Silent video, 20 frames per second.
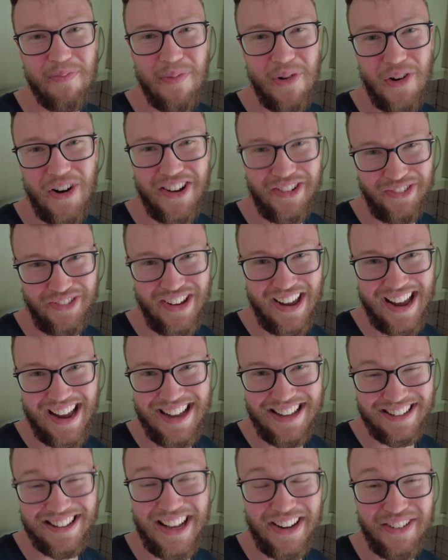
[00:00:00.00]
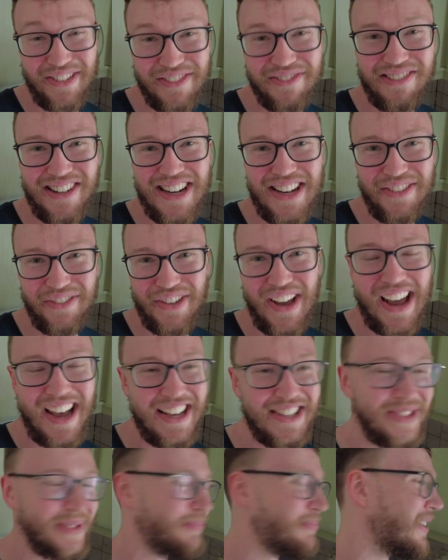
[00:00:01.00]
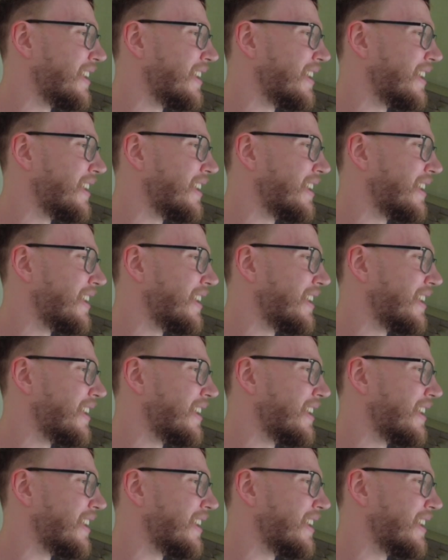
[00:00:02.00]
more fast, like really fast,